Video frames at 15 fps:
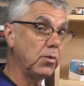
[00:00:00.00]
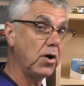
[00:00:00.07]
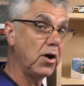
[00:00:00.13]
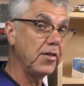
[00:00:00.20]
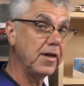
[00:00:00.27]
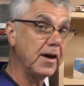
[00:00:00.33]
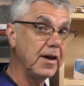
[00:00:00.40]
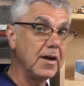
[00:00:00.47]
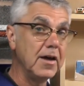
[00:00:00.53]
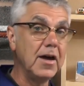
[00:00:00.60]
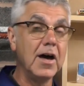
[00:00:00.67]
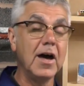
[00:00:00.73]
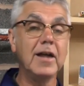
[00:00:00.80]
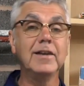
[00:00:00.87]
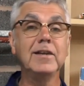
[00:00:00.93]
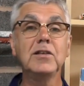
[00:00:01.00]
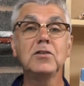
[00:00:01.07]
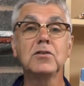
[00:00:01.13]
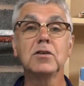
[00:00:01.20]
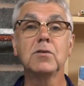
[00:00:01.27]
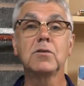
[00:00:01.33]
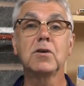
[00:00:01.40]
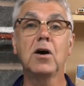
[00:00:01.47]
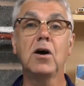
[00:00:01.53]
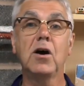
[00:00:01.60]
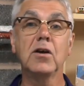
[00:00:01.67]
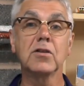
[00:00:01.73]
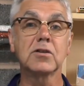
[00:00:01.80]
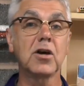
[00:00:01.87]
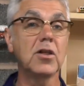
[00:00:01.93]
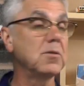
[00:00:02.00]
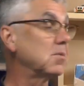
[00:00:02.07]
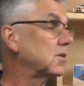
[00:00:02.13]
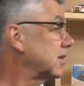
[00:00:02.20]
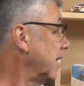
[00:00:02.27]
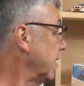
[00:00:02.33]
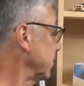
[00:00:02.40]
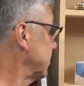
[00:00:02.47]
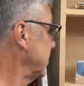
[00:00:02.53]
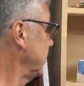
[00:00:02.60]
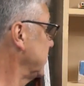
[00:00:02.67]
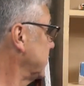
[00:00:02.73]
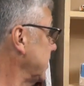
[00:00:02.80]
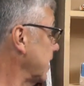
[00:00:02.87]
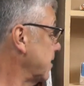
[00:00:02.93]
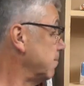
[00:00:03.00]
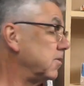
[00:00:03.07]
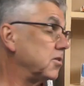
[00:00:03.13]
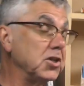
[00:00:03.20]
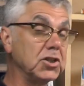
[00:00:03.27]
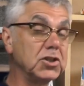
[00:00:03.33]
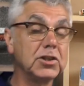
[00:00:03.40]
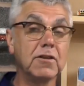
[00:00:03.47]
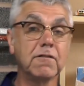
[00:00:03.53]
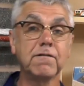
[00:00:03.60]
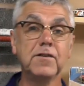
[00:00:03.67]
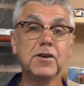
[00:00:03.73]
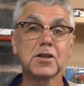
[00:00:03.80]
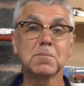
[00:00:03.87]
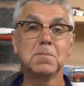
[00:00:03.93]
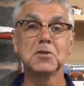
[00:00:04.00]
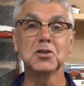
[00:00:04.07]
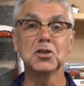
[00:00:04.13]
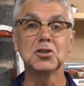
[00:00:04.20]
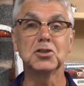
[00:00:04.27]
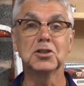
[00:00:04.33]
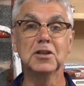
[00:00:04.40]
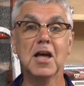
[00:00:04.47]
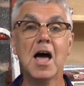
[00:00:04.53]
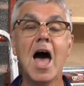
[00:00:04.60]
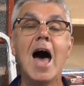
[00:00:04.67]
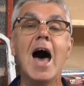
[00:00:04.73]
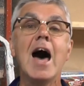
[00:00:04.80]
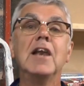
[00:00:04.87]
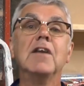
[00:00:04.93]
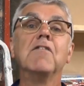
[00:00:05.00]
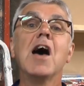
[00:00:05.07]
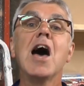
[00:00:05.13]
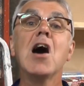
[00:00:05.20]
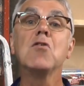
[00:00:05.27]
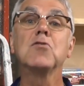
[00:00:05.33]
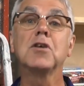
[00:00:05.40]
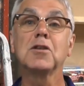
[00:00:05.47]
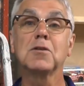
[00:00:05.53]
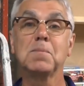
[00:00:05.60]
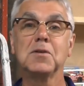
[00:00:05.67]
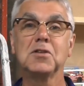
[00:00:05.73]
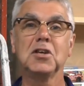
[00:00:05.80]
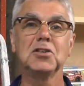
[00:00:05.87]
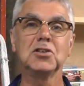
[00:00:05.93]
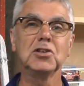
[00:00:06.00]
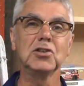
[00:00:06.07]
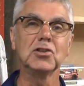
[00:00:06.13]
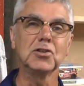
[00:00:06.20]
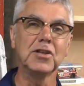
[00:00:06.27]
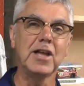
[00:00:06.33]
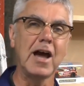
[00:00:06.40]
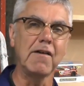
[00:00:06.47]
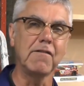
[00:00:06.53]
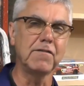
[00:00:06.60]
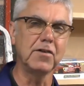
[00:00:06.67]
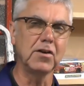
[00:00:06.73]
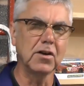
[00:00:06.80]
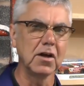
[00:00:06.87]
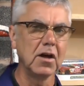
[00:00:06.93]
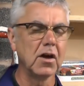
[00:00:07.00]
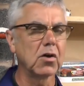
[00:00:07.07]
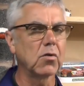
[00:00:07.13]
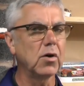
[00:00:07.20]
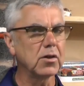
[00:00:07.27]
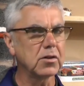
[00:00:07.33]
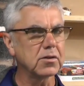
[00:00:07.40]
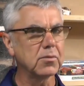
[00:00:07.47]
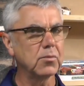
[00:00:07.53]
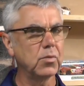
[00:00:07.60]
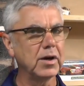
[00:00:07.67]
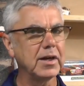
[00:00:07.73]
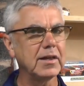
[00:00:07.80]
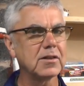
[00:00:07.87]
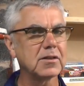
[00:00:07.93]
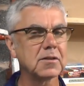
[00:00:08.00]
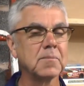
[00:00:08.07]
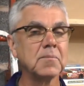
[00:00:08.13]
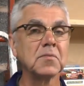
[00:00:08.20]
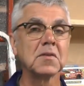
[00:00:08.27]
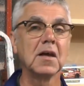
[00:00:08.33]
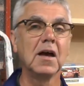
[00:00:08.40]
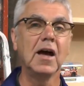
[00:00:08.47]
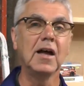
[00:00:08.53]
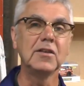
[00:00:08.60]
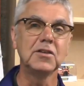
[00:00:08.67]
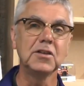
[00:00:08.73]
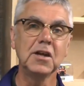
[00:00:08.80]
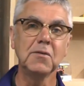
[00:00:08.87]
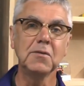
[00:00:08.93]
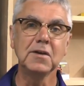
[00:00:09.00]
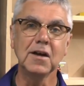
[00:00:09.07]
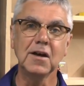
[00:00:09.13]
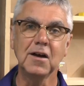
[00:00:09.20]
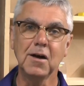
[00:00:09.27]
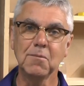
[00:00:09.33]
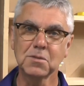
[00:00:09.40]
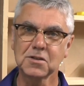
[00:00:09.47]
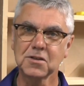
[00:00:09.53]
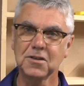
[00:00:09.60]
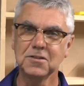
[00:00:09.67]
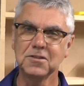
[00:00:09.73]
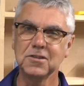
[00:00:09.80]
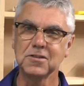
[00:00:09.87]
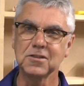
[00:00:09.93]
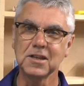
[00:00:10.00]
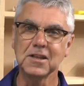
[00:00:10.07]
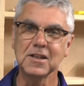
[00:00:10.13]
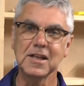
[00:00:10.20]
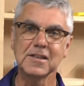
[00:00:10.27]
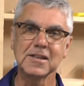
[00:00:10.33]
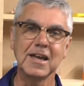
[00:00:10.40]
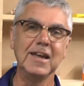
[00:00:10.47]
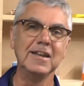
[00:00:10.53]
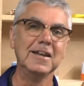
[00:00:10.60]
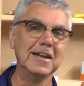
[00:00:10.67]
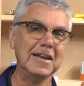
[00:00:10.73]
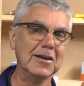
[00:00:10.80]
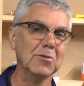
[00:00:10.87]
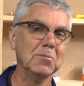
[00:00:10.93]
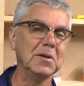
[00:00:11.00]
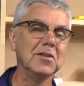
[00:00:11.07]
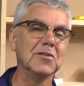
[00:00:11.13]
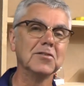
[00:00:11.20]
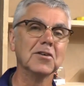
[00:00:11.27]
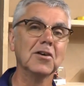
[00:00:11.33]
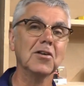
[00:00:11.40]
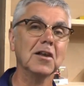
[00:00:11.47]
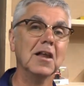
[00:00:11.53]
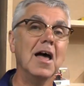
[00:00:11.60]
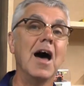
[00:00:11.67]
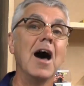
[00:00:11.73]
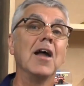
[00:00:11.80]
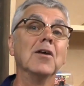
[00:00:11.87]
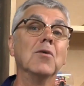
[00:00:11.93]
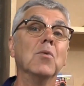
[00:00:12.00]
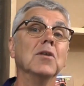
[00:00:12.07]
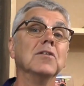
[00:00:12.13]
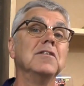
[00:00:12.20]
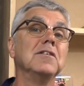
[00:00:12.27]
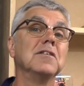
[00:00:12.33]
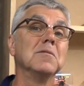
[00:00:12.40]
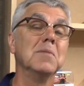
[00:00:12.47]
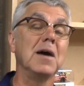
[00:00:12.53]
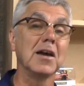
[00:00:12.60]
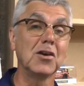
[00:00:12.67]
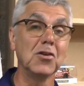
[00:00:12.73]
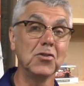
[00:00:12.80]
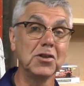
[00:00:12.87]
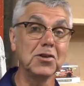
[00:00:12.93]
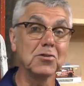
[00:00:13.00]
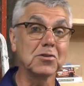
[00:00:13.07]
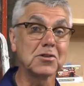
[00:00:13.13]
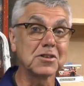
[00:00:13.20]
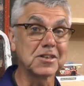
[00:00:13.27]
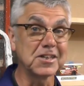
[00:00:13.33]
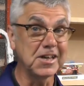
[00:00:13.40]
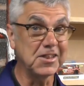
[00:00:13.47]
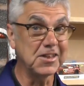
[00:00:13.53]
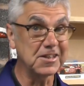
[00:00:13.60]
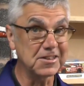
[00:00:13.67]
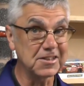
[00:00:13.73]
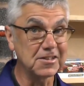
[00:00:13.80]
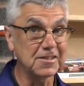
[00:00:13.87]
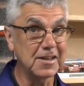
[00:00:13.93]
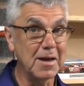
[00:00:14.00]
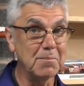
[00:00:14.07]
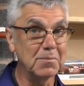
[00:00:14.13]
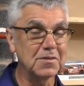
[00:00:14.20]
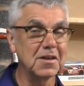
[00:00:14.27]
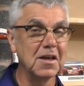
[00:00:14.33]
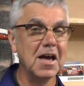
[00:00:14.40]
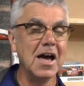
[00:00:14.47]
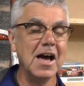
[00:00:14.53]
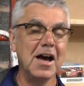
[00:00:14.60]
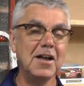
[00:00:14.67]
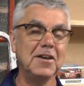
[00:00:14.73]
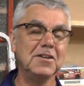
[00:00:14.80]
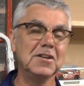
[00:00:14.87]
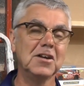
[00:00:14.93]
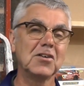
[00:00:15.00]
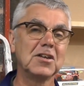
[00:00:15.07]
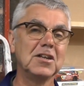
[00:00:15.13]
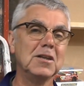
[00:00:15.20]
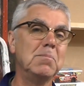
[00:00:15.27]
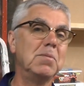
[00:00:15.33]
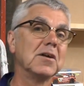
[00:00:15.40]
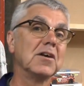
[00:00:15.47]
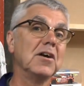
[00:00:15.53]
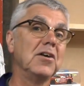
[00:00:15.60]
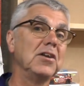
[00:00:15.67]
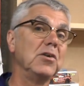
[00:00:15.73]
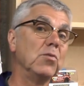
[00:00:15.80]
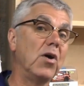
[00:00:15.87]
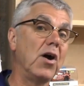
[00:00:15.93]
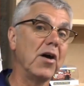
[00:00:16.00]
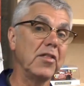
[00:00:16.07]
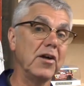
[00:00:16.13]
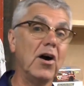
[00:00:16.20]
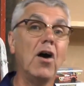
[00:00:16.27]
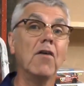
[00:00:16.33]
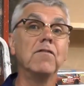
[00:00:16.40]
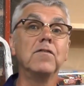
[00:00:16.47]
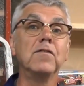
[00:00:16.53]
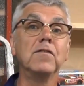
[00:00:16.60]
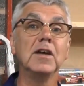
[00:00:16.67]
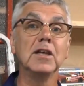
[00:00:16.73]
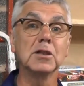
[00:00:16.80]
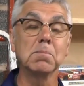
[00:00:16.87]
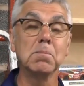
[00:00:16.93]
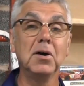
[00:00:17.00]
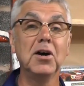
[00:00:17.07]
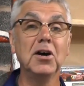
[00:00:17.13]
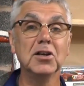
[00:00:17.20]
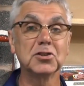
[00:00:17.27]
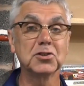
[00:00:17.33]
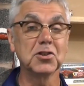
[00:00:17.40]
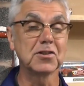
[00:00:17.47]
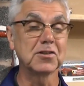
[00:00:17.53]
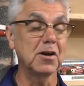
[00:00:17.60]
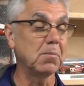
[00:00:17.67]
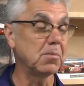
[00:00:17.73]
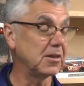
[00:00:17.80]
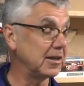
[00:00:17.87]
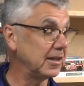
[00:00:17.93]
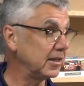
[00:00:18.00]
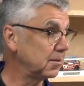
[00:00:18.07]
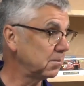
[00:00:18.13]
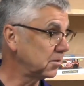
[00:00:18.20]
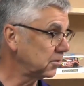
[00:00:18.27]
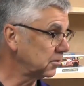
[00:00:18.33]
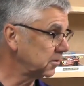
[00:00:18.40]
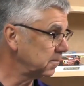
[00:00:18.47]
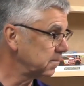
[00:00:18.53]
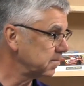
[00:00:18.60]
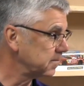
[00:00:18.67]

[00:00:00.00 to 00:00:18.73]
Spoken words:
Huayra, and these two cars got themselves in 2nd position and 1st position, and have held those positions now for quite some weeks. And you know, I'm starting to think that's getting a little bit dull, and I wanted to make a real serious attempt at knocking the Pagani Huayra off its perch at the top of the leaderboard.